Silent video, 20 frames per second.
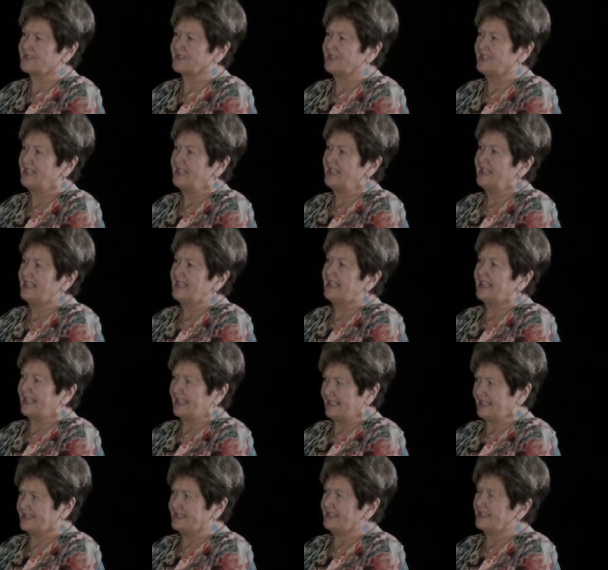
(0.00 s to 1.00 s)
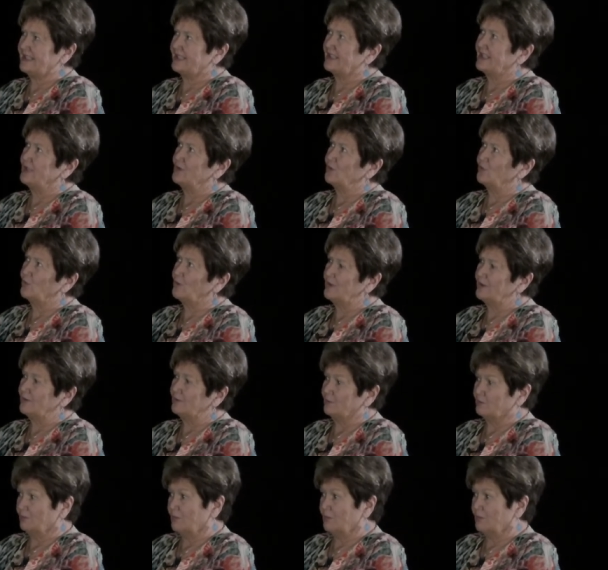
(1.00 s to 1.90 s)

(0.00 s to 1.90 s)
That's what I mean. And yet, we